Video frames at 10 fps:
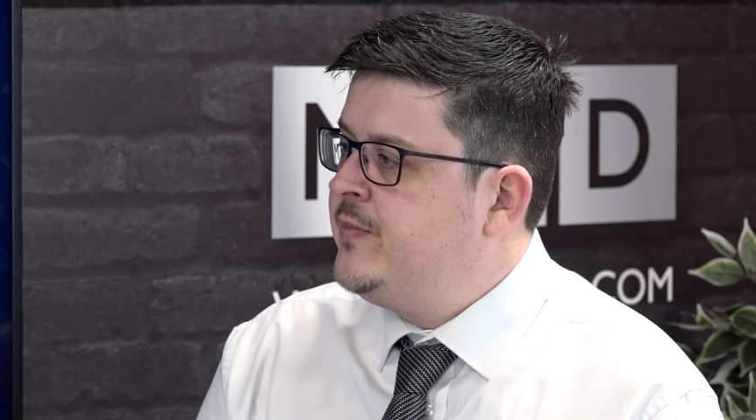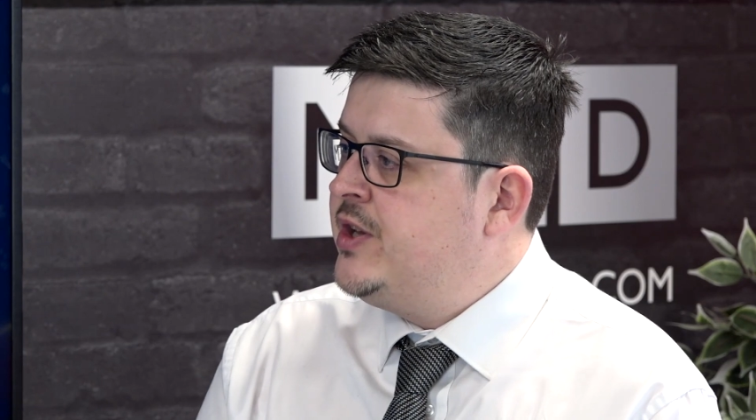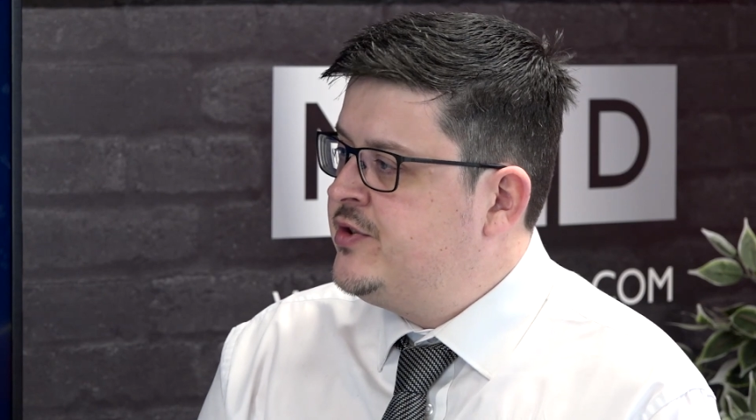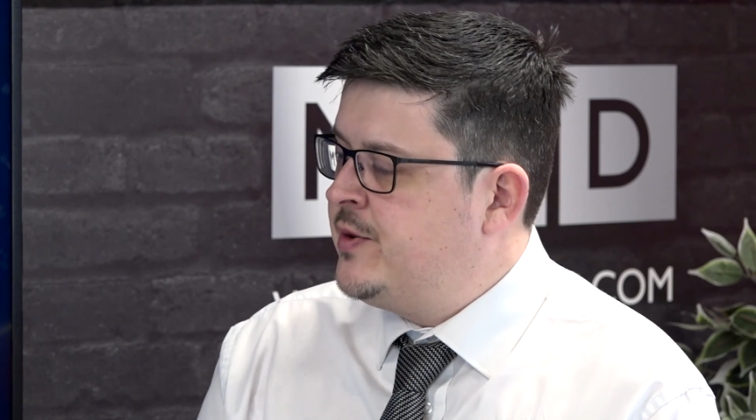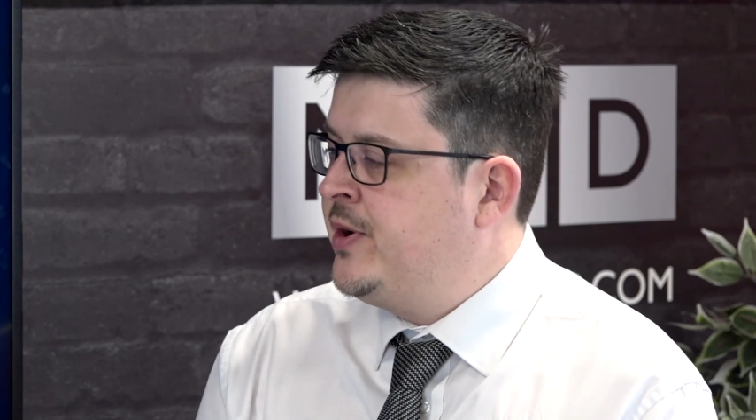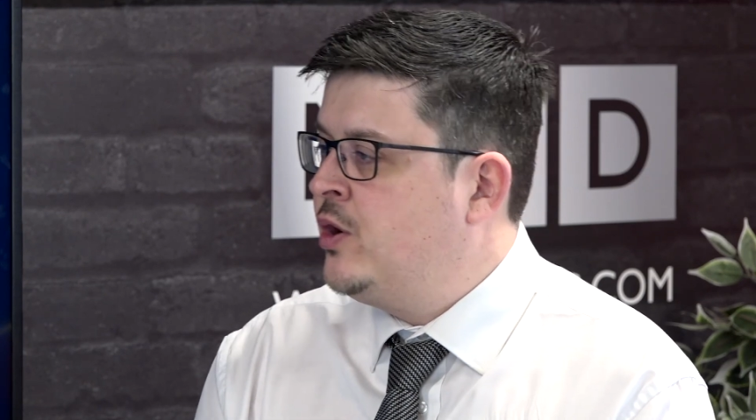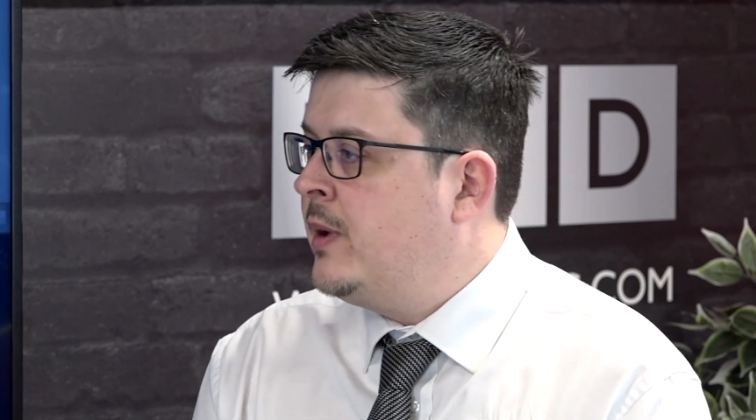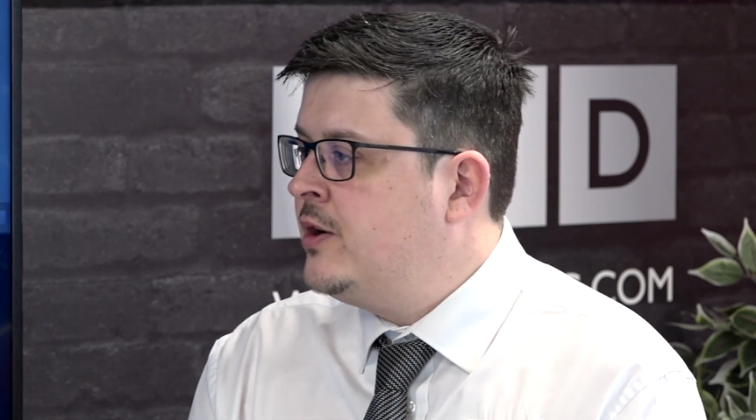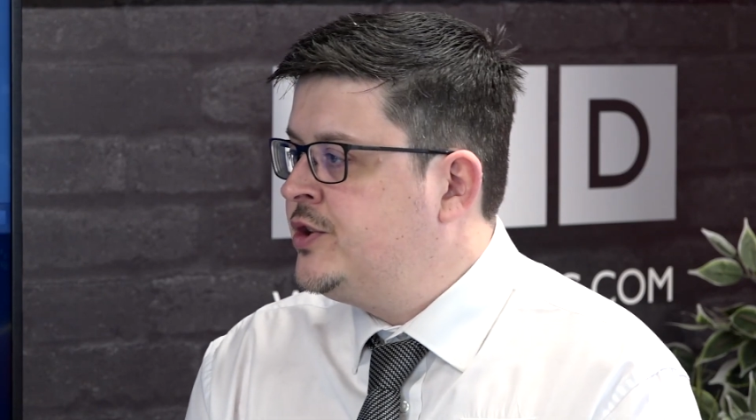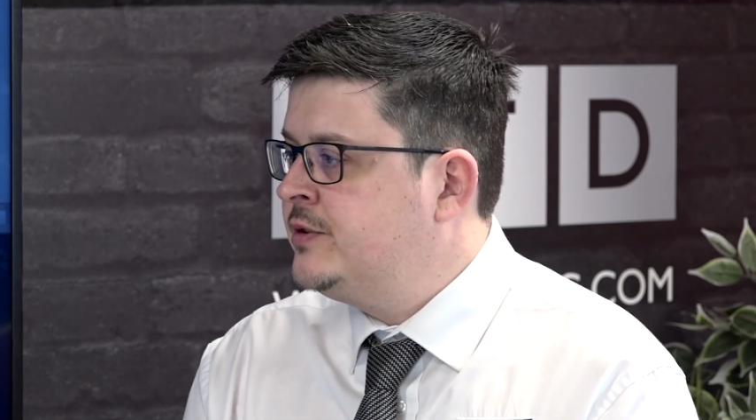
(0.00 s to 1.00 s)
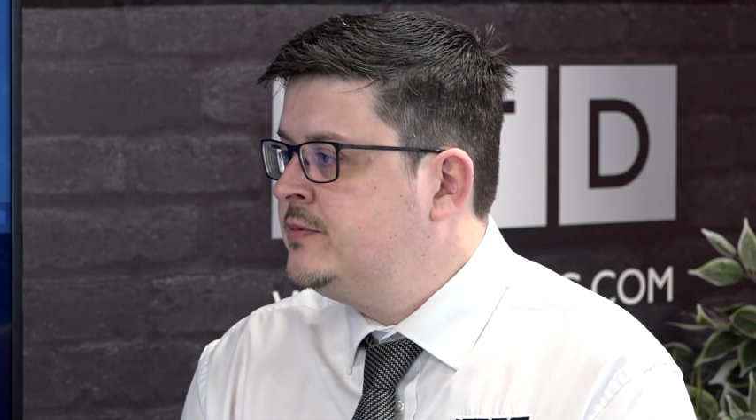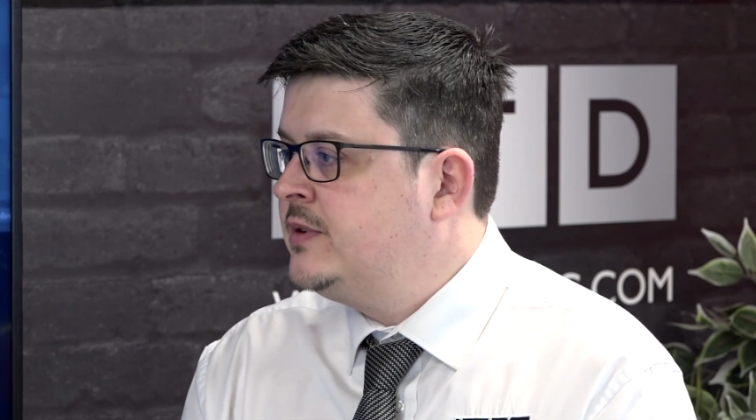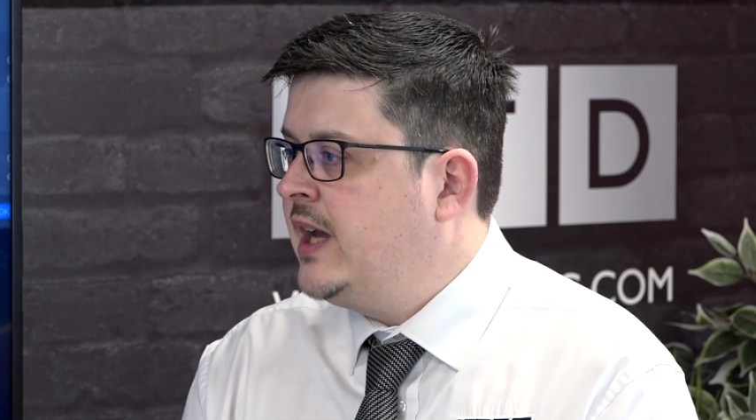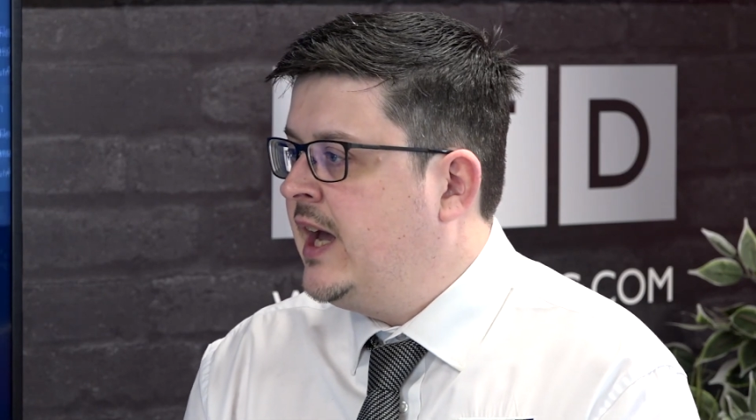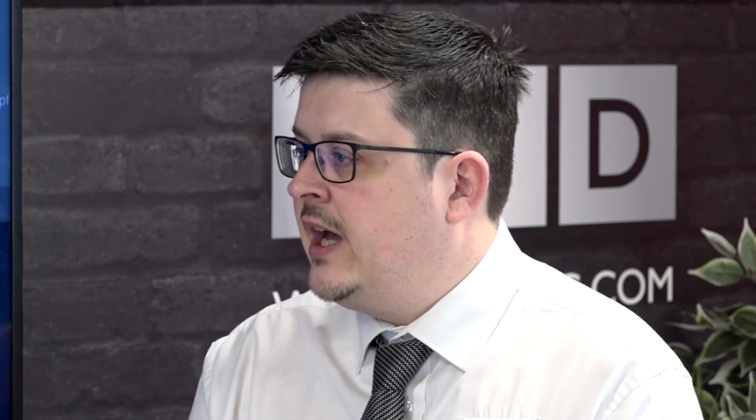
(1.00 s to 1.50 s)
use a pill motion.
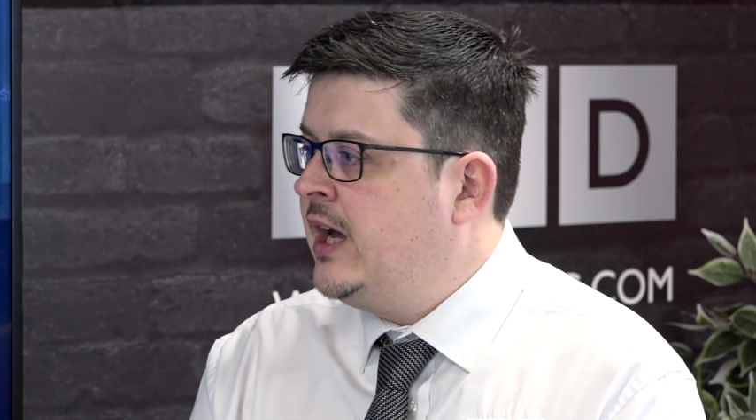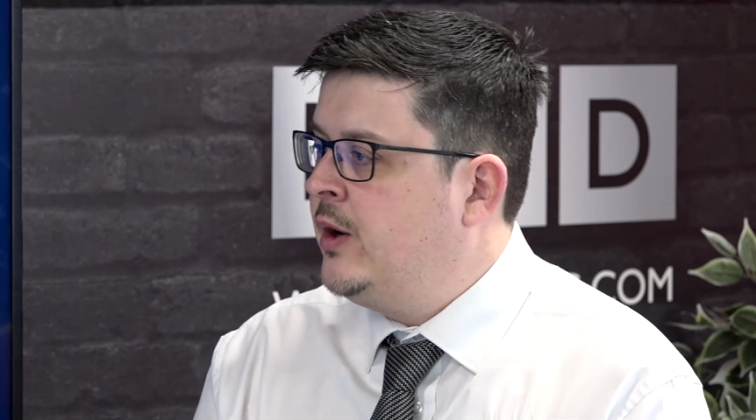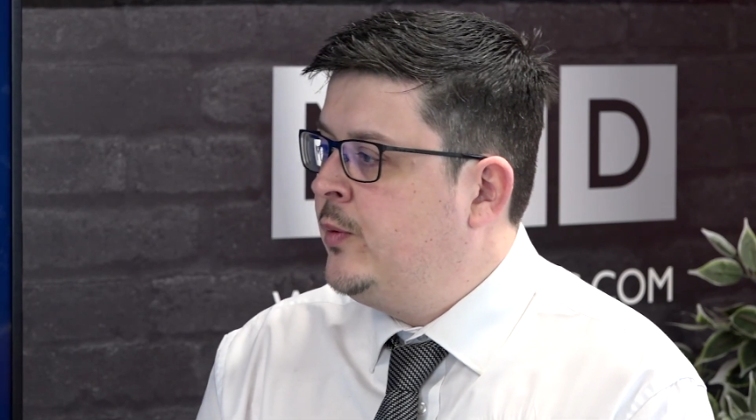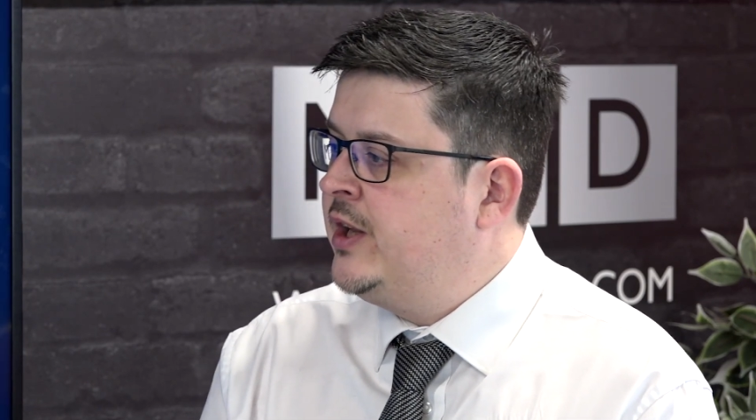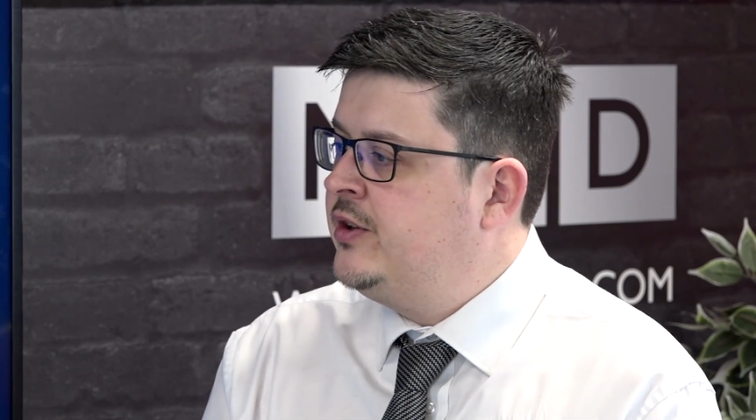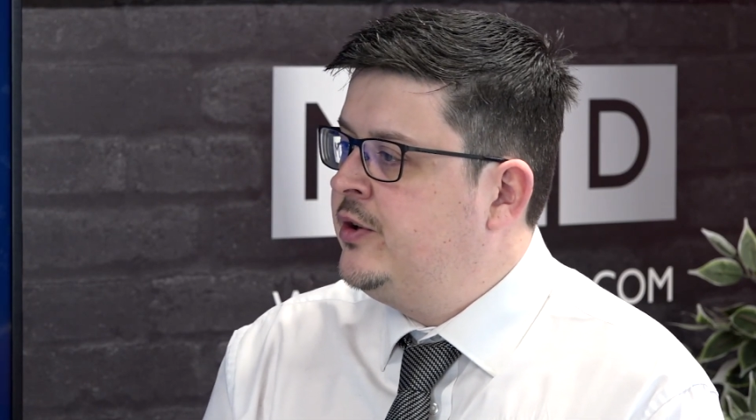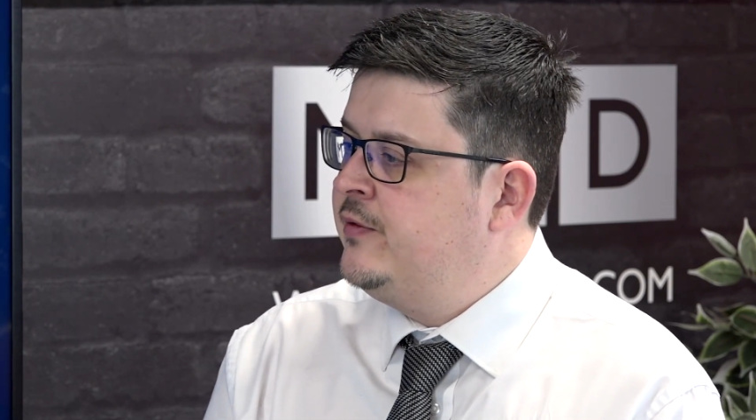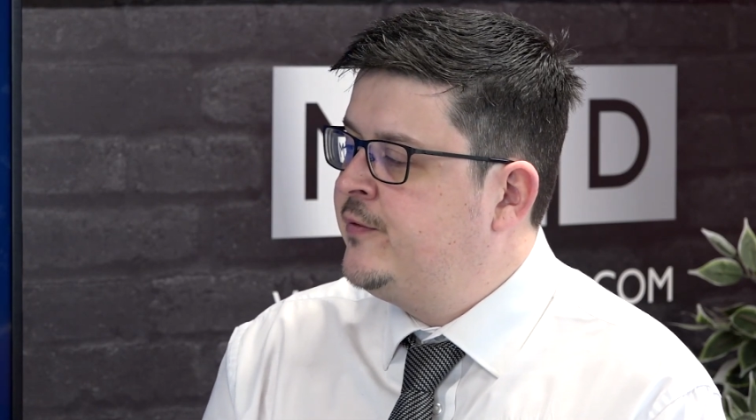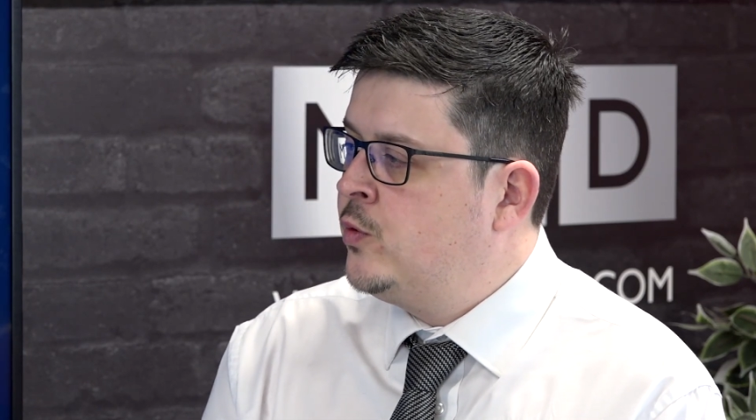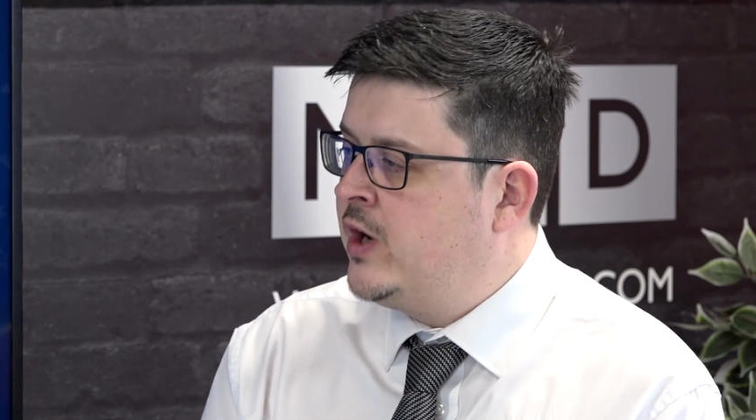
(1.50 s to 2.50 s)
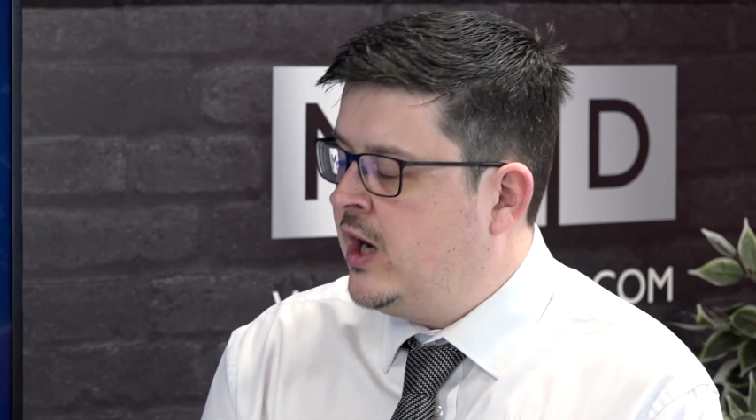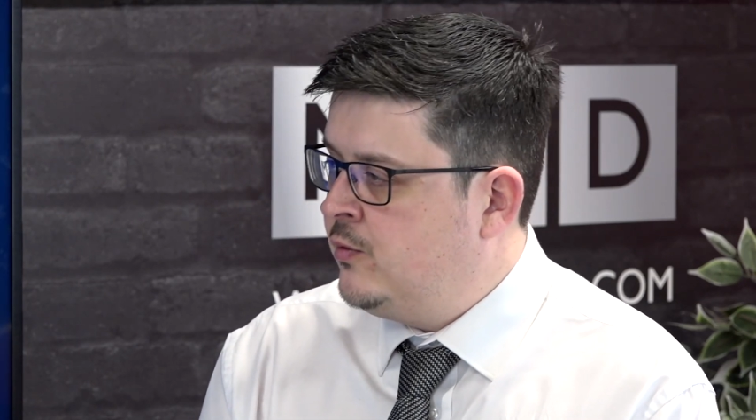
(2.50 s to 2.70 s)
We can do full